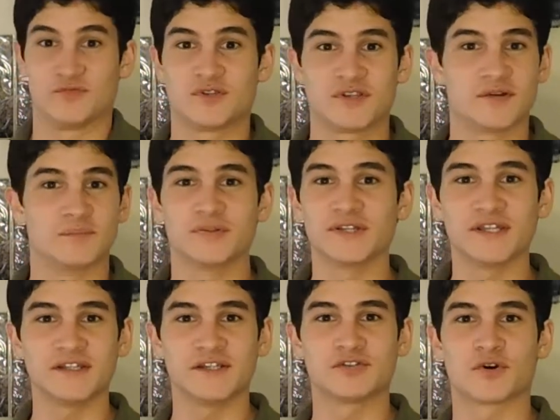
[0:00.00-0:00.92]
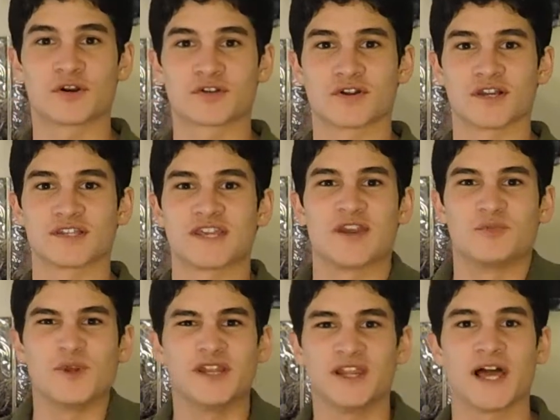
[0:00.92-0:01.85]
completely torture us, and
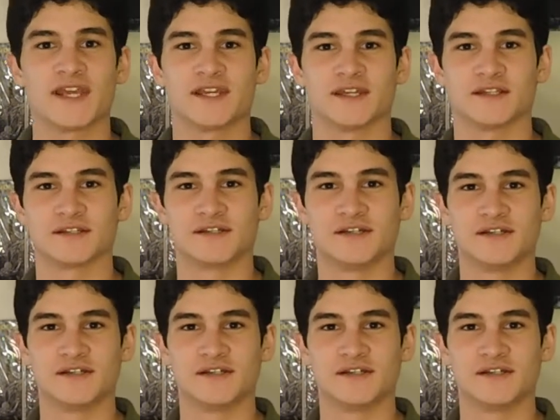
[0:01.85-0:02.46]
we like it.